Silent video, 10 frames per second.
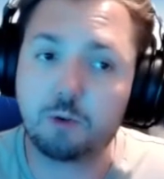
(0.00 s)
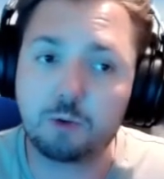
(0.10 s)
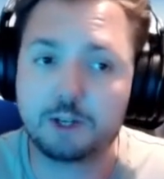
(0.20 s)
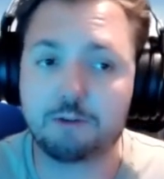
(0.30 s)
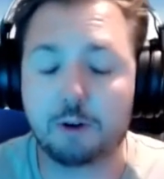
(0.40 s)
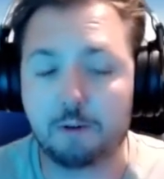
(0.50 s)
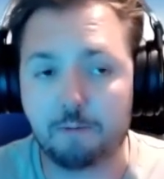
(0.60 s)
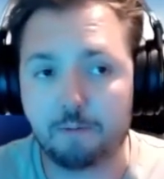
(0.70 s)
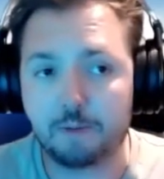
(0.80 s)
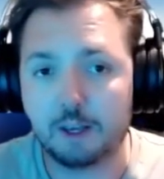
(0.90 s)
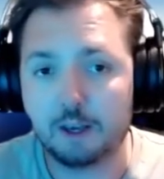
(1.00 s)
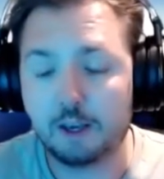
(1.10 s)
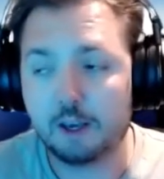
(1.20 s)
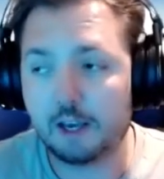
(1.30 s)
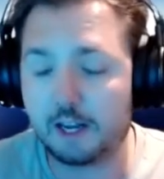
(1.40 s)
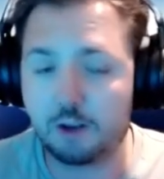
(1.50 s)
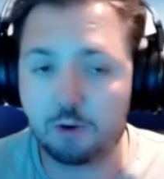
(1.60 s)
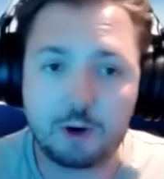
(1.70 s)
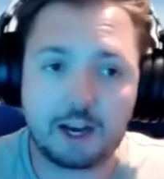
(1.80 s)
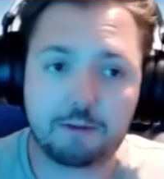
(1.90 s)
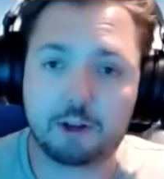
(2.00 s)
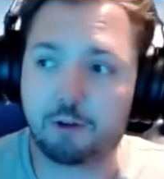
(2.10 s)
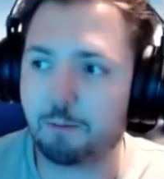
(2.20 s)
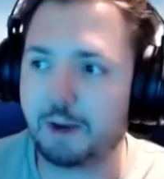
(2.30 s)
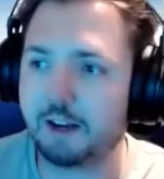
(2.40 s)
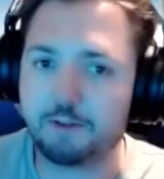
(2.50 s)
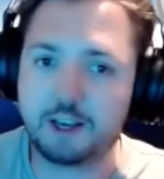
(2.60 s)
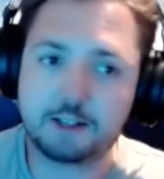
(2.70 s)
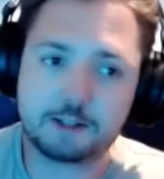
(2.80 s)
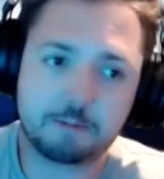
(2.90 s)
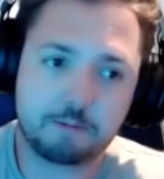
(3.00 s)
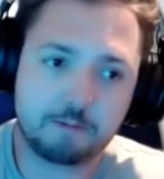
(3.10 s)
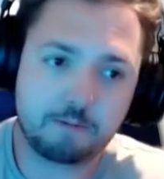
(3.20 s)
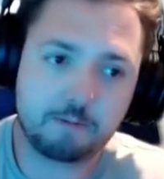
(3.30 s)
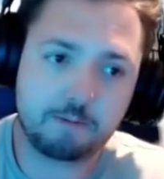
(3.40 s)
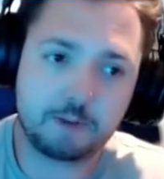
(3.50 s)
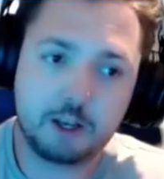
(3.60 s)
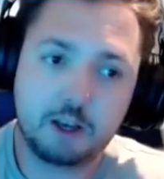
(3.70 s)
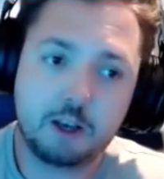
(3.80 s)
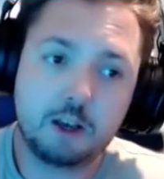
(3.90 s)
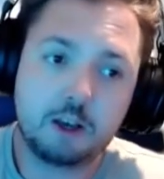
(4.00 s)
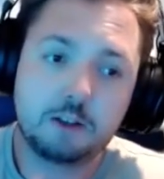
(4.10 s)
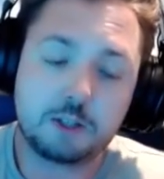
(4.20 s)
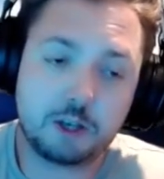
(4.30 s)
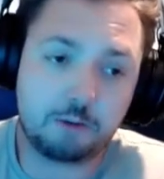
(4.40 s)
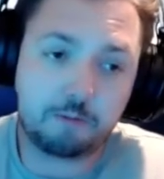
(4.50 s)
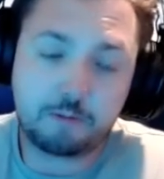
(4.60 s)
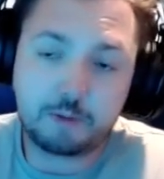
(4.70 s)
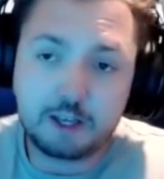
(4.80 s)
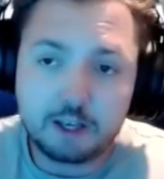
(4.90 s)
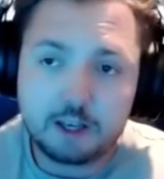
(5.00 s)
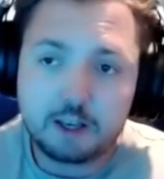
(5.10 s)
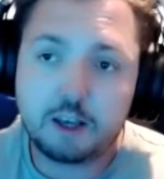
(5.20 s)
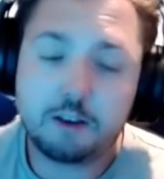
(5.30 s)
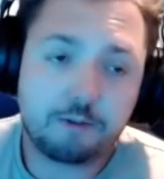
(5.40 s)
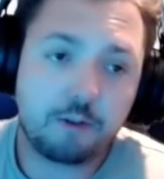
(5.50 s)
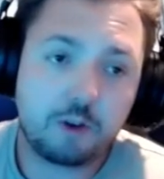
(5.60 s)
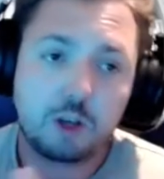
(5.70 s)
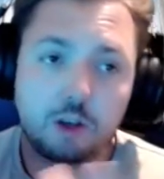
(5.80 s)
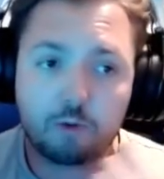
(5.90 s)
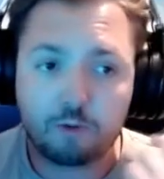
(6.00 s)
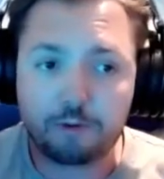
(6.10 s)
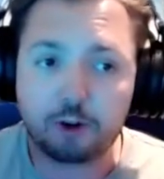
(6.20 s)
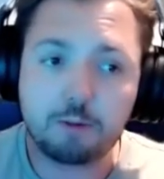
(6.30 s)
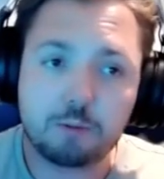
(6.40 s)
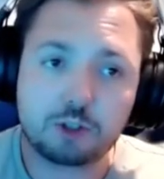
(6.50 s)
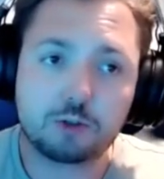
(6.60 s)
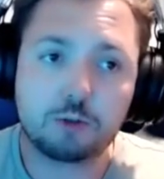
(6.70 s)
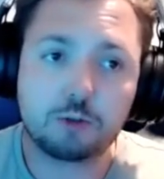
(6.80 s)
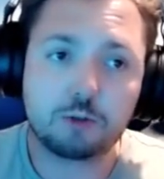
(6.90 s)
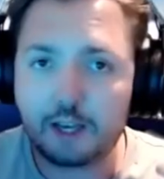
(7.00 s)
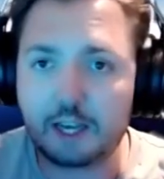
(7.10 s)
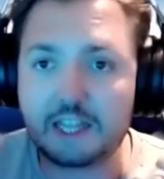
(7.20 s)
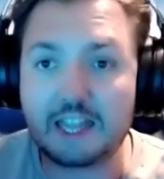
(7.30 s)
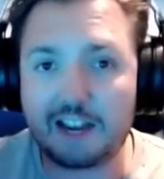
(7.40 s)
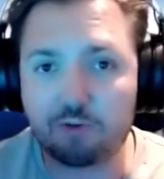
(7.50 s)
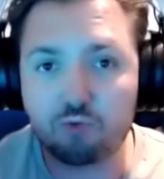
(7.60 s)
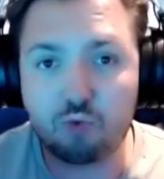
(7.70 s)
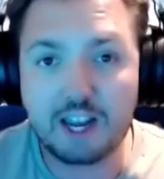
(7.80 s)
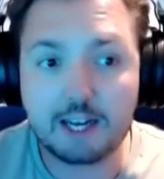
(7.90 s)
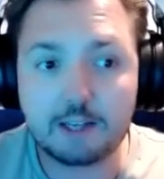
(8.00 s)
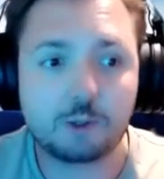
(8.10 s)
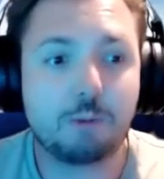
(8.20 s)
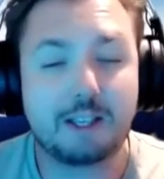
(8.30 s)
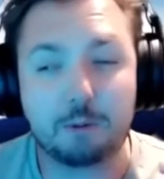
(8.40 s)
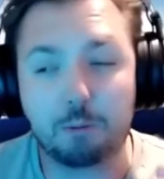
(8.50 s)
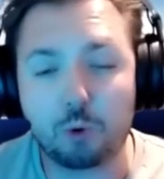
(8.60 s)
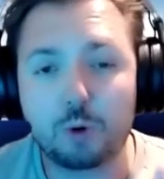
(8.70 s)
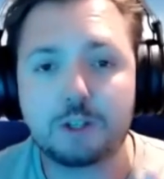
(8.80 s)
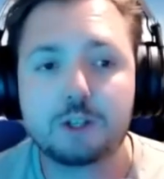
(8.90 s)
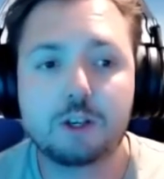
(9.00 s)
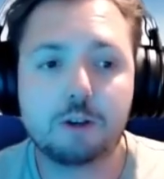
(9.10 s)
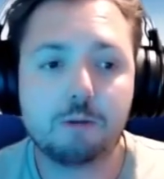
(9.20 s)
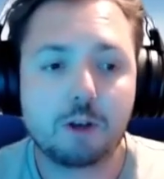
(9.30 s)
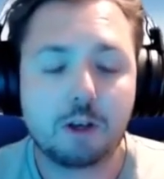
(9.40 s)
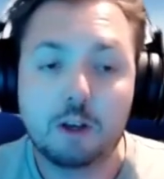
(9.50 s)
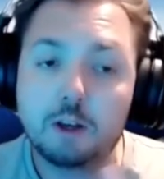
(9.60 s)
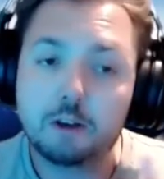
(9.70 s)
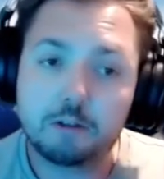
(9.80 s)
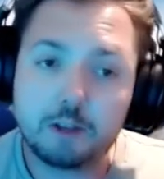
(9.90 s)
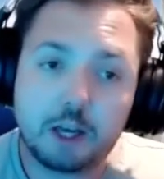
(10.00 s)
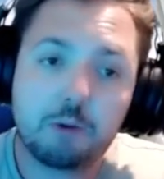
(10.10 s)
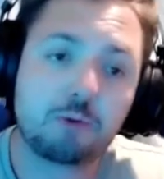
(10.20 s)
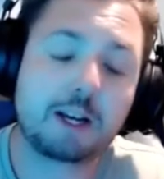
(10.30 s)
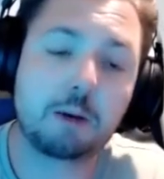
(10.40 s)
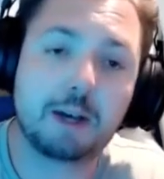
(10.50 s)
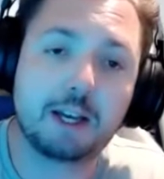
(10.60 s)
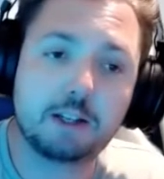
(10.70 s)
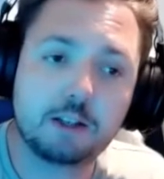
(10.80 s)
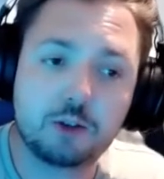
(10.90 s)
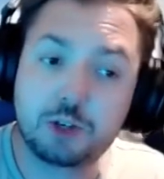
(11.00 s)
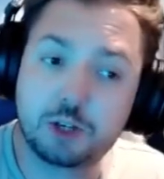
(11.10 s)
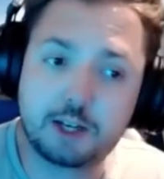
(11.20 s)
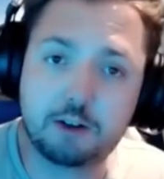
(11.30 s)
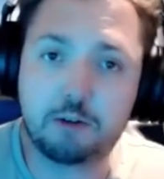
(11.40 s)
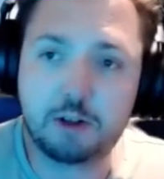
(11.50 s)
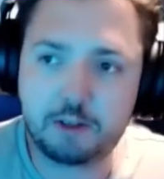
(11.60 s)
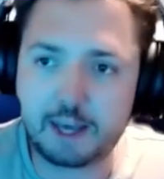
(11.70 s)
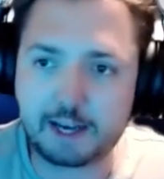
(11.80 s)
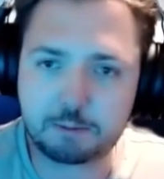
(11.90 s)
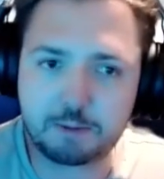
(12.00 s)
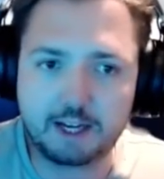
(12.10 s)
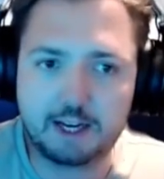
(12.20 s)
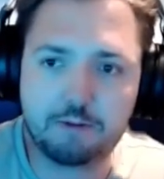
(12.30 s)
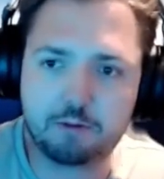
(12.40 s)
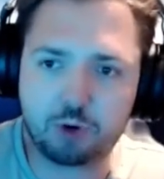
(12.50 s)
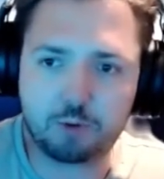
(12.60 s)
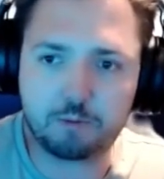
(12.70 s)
different and they all have their own benefits. So if flight model and that realism is important to you, then I would recommend you go down the X-Plane 11 route.